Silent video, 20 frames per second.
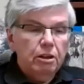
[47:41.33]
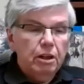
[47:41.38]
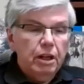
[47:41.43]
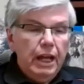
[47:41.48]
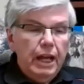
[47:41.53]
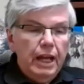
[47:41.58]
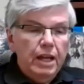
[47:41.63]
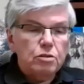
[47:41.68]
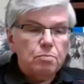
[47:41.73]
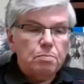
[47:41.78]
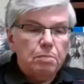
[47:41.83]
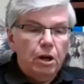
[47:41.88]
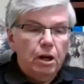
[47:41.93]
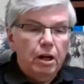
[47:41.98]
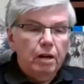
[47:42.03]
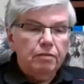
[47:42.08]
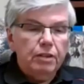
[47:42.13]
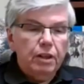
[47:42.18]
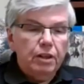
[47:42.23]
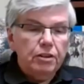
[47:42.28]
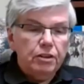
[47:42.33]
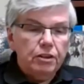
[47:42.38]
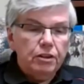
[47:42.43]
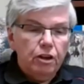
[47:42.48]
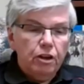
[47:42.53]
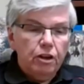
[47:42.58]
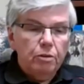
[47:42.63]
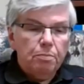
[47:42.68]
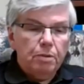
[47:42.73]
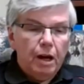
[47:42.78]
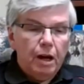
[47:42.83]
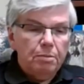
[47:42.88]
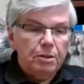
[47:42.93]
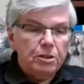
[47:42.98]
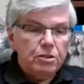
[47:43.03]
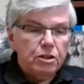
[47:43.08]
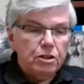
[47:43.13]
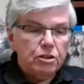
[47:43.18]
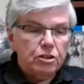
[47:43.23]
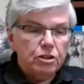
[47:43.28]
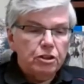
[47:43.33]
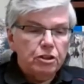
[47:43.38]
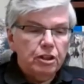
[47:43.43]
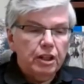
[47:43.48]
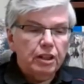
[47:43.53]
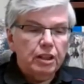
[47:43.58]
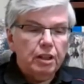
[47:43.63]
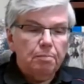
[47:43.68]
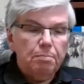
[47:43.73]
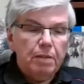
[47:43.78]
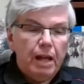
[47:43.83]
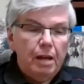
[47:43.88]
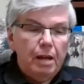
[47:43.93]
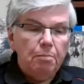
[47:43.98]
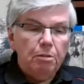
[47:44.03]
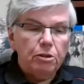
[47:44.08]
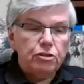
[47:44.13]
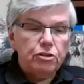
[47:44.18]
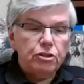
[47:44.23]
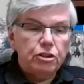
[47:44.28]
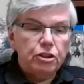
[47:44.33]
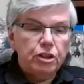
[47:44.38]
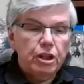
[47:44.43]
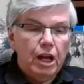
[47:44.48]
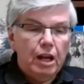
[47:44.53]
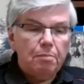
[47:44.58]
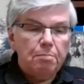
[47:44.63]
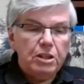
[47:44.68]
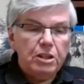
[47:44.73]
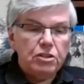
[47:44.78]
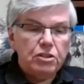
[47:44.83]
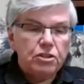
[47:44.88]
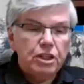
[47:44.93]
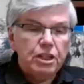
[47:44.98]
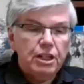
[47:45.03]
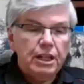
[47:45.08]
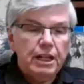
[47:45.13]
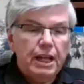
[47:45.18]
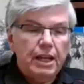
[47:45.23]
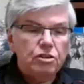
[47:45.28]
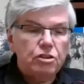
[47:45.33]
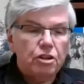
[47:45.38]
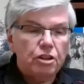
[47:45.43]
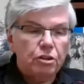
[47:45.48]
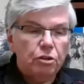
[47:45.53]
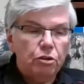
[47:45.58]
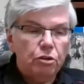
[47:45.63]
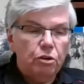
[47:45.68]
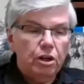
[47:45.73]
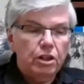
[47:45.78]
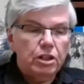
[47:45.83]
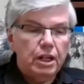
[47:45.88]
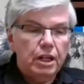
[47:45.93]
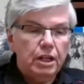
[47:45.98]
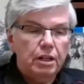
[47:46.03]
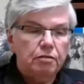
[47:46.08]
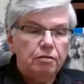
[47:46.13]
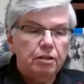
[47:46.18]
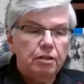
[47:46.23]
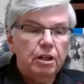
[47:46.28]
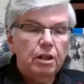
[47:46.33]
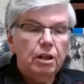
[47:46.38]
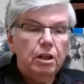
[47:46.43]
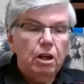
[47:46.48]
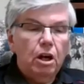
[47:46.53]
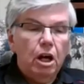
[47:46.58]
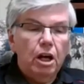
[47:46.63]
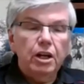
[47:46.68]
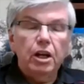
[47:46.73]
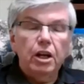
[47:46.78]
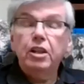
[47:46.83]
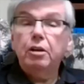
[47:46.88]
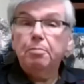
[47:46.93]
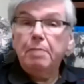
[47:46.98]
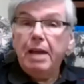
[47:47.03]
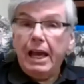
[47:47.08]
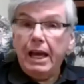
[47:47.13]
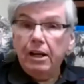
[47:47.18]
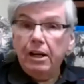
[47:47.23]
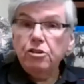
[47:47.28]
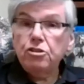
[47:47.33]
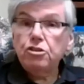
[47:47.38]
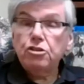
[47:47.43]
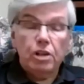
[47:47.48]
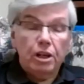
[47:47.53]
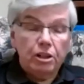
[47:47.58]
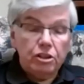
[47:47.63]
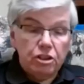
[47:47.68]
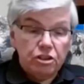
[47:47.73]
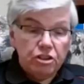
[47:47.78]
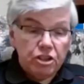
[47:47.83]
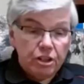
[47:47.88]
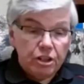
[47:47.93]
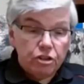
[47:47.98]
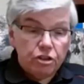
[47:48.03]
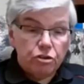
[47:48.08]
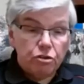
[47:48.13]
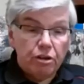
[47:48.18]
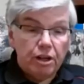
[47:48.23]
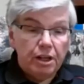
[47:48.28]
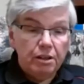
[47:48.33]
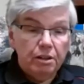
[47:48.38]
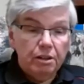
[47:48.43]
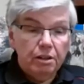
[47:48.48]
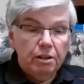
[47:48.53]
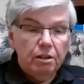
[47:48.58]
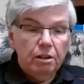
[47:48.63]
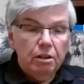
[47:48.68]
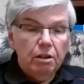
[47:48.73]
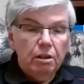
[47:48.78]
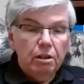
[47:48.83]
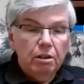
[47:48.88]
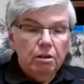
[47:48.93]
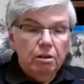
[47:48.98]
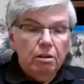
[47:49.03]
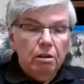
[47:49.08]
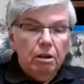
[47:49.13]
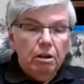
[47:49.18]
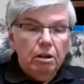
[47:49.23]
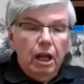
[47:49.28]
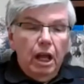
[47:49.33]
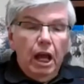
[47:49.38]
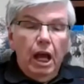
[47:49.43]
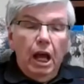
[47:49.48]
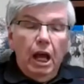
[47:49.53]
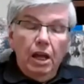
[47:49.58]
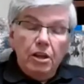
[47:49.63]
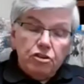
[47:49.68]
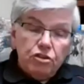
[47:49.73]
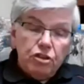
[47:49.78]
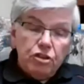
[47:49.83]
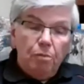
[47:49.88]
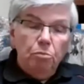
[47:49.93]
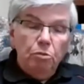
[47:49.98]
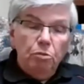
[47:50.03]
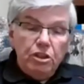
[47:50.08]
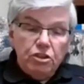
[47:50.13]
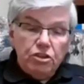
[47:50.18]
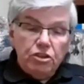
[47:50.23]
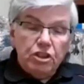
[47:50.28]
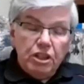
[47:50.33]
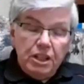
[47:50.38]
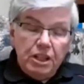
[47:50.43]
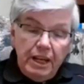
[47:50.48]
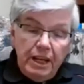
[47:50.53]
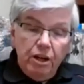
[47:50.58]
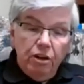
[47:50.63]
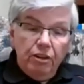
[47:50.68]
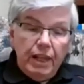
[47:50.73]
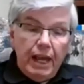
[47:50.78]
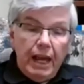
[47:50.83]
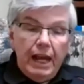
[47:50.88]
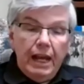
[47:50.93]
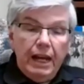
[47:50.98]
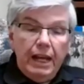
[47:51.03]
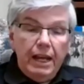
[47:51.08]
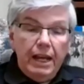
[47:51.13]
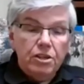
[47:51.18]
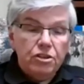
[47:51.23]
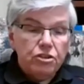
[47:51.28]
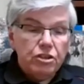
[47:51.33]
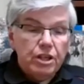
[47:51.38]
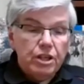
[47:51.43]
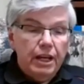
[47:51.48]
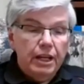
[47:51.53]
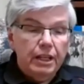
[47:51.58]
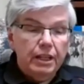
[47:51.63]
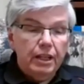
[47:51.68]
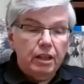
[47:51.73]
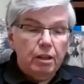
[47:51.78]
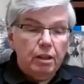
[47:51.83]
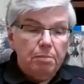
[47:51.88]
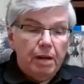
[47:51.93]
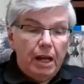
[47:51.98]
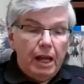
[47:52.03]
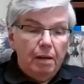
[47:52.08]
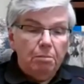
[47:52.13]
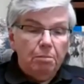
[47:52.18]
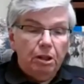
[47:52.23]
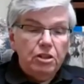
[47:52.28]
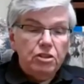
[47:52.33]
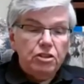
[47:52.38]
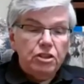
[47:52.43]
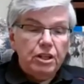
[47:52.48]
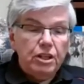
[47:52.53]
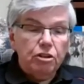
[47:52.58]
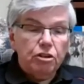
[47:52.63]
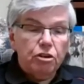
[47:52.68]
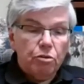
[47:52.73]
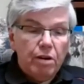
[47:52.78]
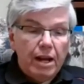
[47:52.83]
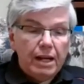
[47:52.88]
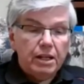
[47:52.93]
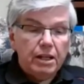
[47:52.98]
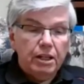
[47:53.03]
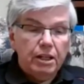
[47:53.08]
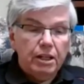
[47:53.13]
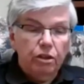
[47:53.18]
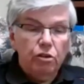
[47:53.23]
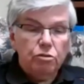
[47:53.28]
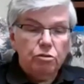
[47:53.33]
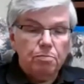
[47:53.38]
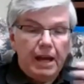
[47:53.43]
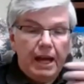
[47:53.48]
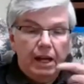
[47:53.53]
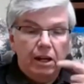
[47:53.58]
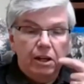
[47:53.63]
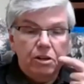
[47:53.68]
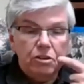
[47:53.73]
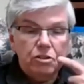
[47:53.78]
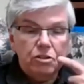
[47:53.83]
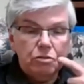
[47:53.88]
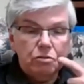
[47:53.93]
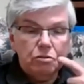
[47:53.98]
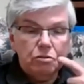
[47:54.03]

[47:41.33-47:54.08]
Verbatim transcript: as part of the third proposition that the Bible should not be seen as authoritative on other matters, such as history. Uh, some would hear that as saying that the Bible is incorrect in those matters.